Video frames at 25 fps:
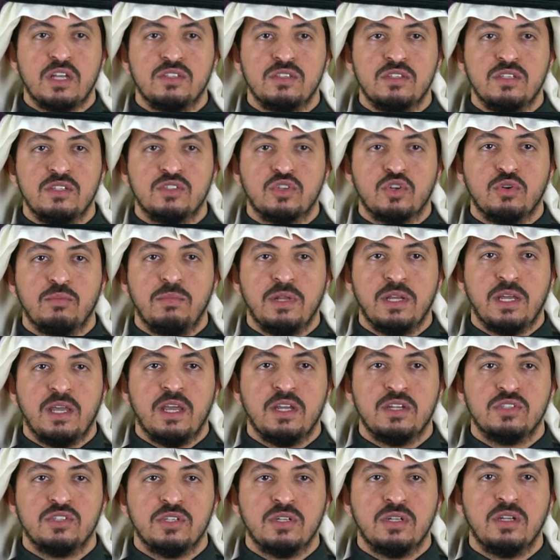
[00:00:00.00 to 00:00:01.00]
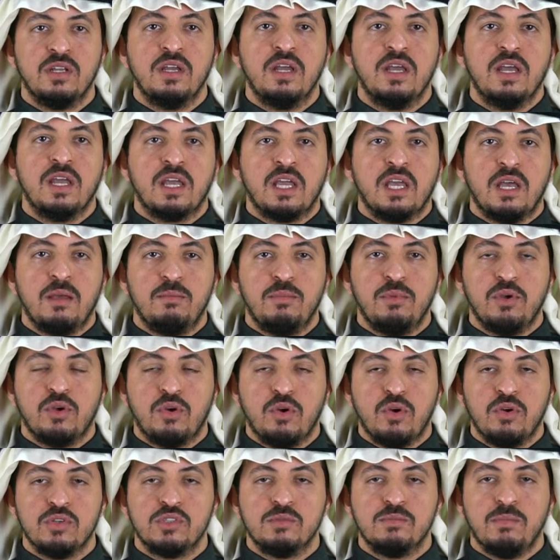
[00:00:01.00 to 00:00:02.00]
as this complication can be
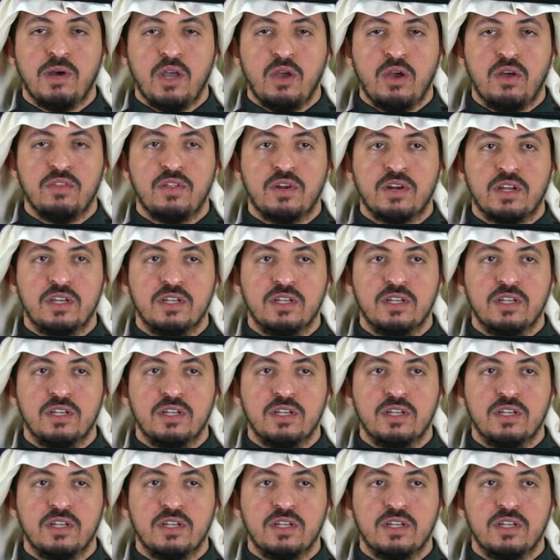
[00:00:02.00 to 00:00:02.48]
caused by other